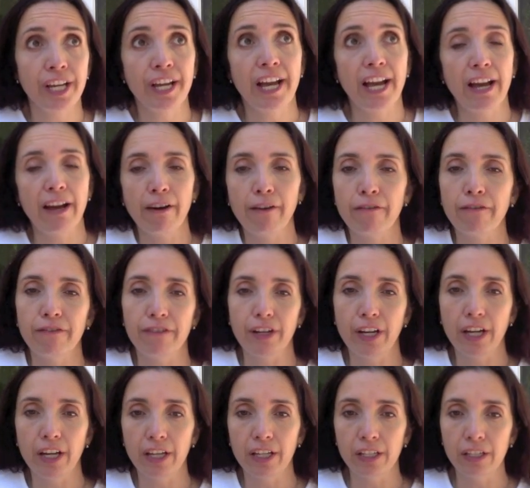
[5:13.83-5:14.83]
I have
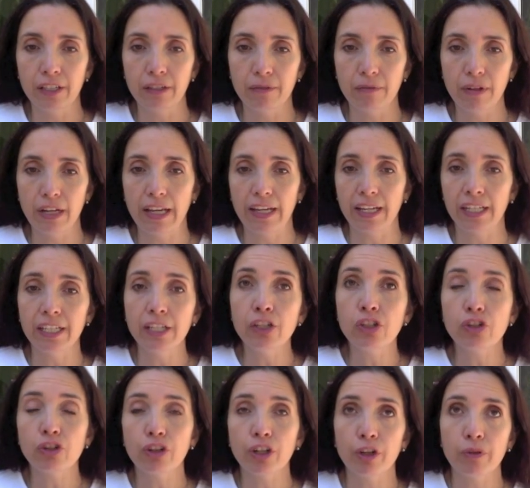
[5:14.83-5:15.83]
an, like an
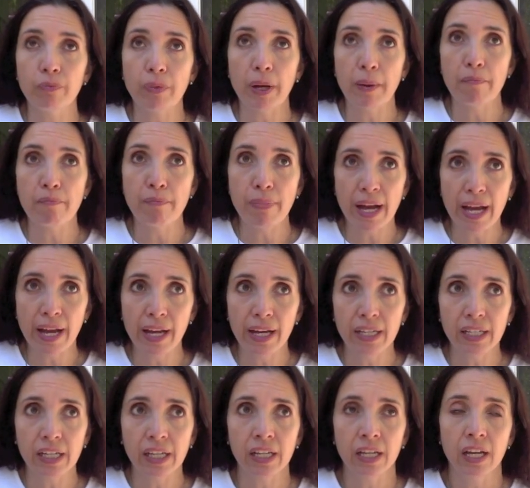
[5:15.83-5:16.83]
injury on my
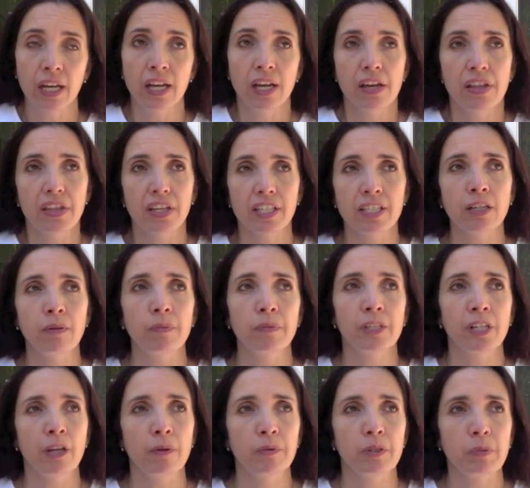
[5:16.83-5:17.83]
back that
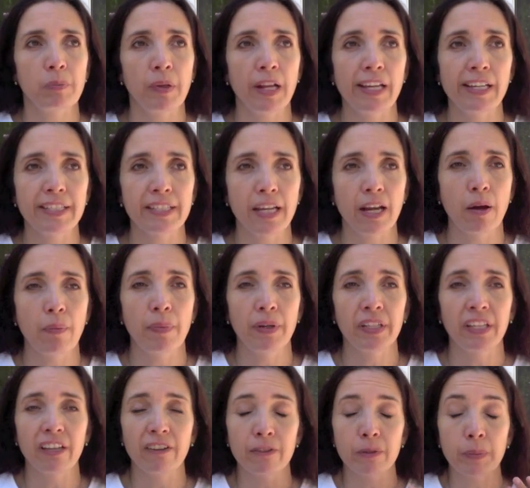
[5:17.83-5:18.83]
sometimes plays up
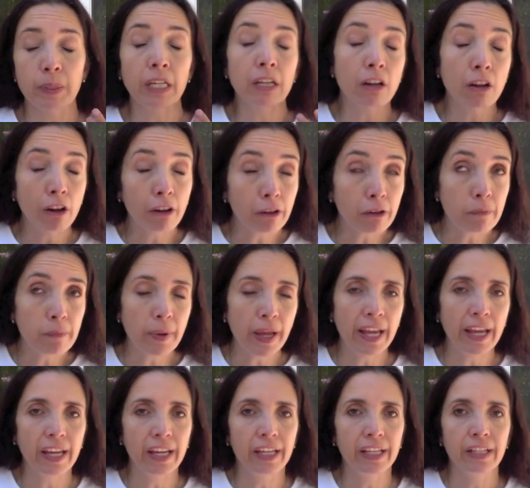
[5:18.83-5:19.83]
and gives me a lot of
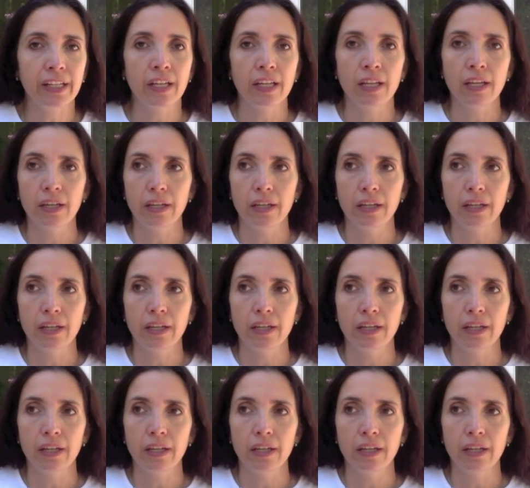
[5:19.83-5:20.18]
pain.